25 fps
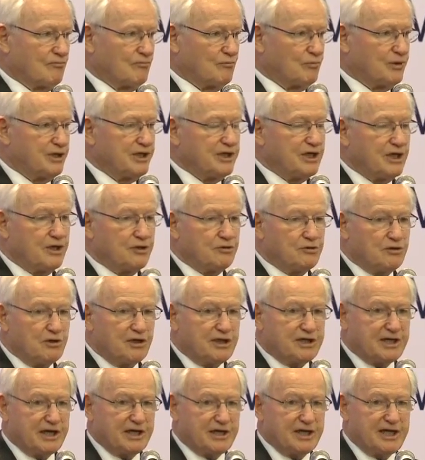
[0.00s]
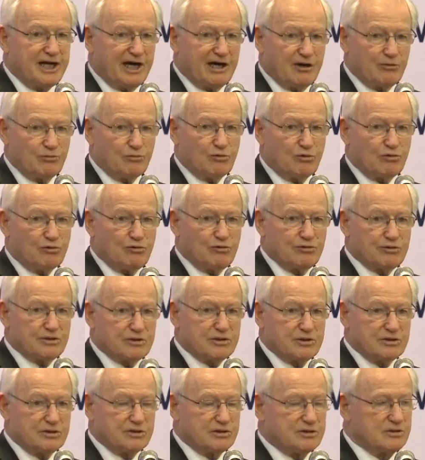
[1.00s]
We need to tear down
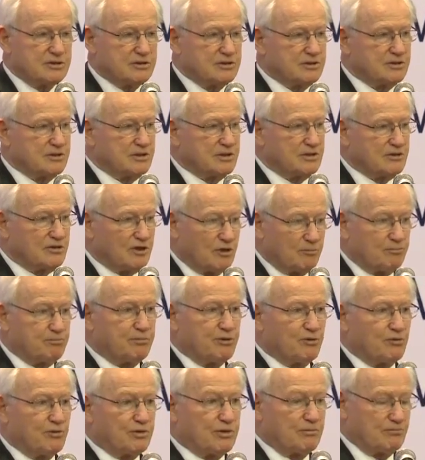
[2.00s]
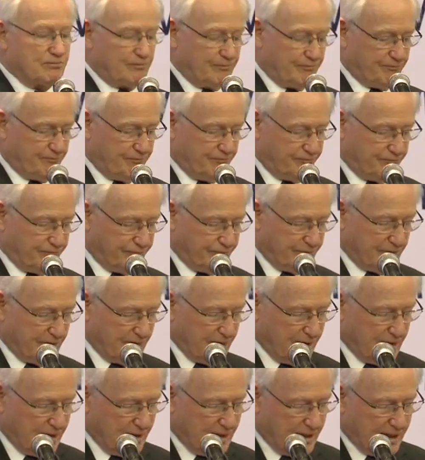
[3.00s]
walls, not build them.
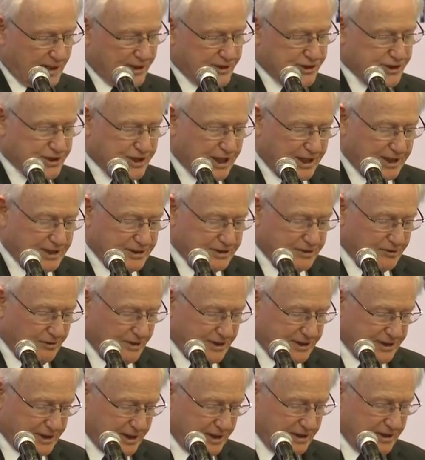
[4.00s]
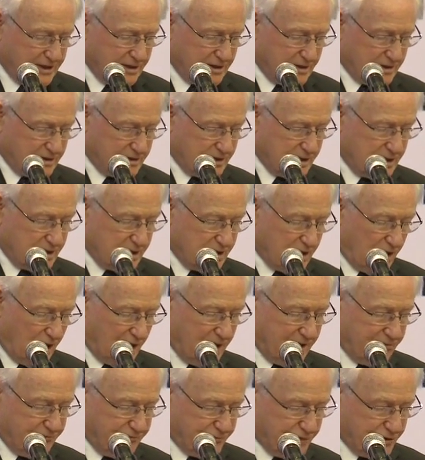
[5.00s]
As Chancellor, I said,
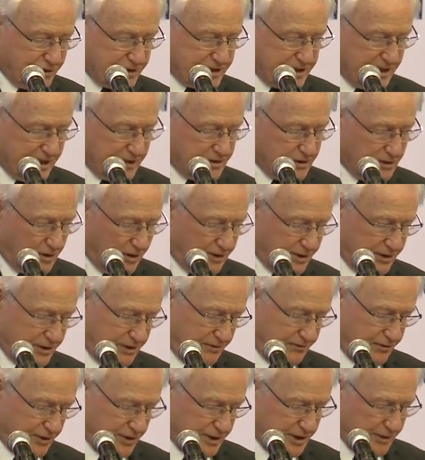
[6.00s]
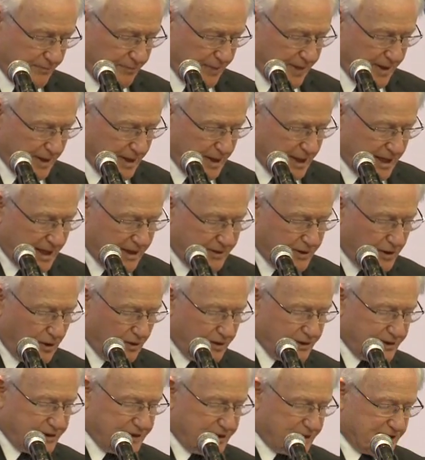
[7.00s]
I have first-hand knowledge of this. Our
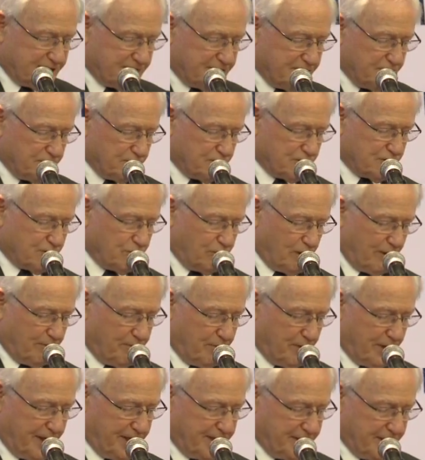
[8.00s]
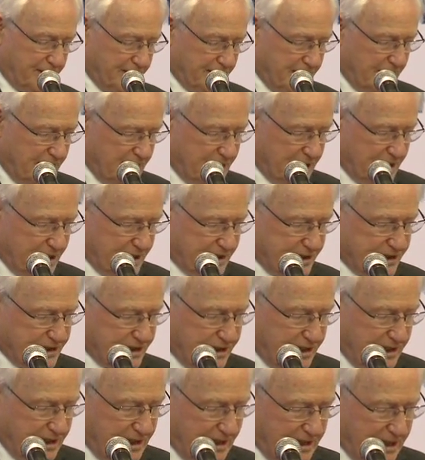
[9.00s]
knowledge and skills cooperation has
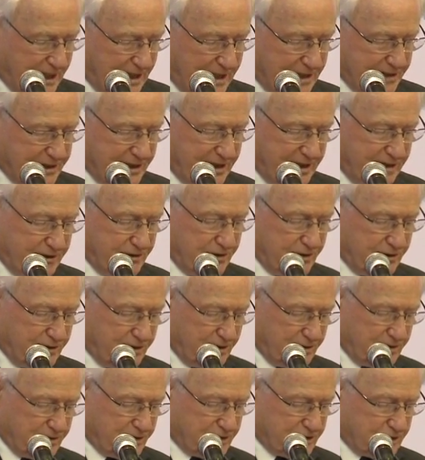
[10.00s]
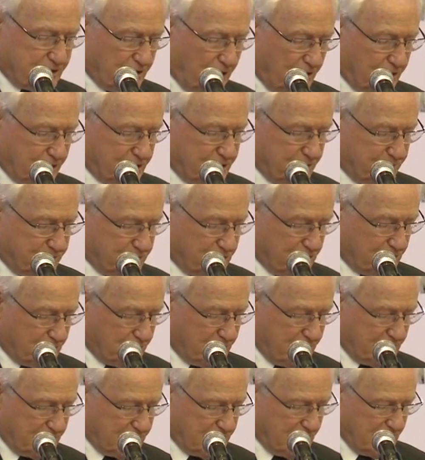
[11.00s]
seen our ASEAN New Zealand scholarships
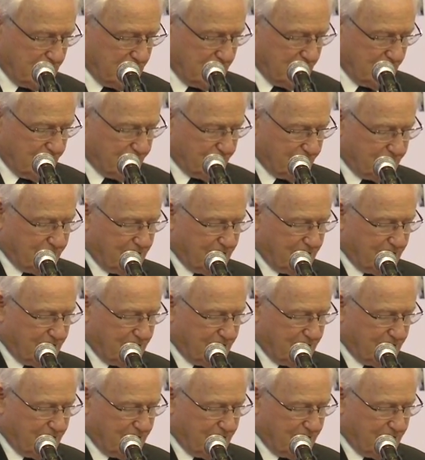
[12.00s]
increase from